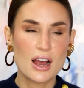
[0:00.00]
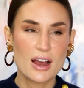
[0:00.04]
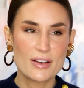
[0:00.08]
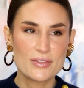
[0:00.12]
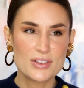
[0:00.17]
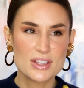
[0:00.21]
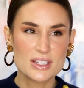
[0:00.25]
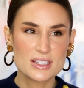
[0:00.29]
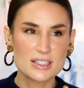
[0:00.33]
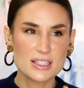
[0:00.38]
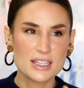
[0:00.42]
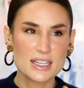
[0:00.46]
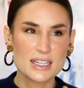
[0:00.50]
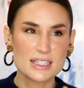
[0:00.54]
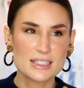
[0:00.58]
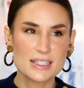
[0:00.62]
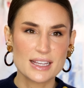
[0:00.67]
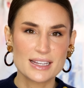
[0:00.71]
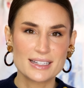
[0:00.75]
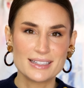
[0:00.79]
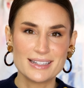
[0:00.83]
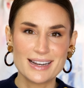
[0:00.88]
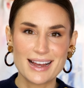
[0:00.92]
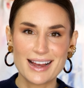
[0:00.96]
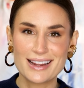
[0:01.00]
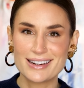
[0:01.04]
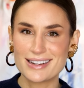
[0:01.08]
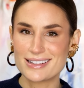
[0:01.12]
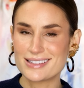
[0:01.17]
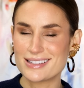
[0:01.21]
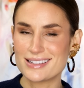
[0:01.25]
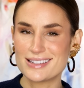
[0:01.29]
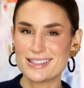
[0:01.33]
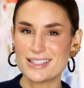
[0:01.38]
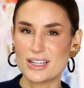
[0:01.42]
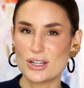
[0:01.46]
obviously is like not
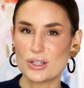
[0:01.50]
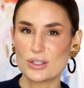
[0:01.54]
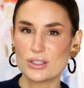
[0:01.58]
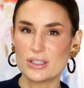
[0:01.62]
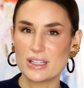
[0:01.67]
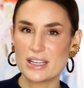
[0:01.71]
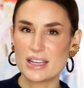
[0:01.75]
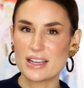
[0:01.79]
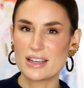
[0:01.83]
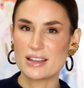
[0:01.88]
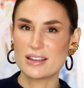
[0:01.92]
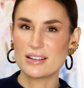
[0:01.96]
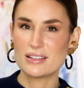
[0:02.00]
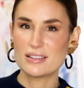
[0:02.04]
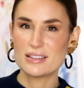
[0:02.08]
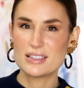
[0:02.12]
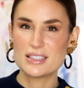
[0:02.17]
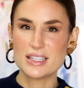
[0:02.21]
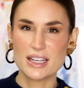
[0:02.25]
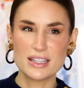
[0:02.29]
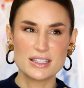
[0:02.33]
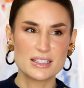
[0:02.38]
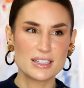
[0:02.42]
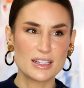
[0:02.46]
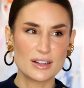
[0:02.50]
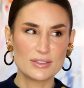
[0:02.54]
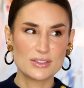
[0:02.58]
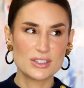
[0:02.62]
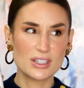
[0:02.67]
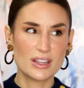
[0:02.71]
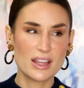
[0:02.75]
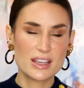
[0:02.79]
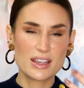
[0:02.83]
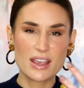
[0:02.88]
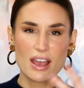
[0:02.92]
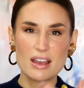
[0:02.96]
necessarily sensitive
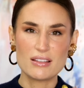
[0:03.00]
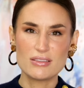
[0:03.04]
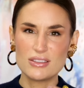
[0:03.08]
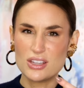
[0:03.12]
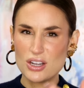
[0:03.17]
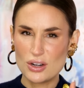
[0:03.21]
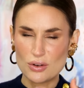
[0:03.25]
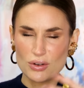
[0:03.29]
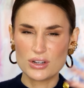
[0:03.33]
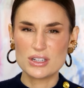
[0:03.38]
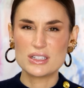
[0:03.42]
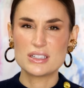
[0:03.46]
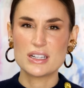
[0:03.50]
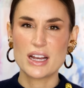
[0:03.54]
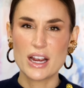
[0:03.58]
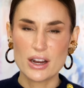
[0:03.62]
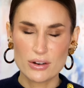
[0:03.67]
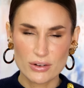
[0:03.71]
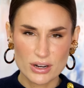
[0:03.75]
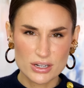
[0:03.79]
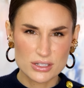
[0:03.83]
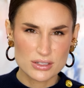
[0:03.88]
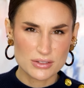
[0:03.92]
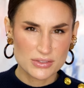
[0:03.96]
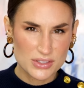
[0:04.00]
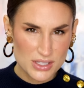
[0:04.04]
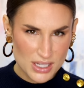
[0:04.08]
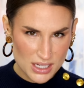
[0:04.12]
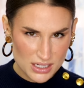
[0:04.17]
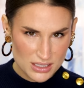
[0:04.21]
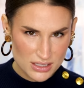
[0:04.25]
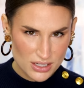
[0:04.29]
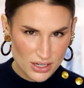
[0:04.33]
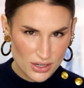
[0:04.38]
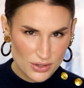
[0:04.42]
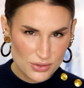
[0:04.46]
to like, you know, an entire range of
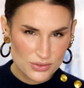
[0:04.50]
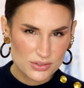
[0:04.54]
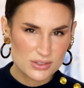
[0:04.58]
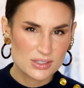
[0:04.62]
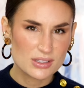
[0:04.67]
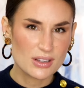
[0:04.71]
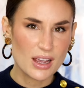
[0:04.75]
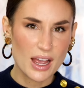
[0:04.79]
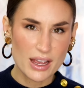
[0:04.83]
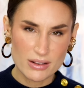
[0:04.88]
skin tones.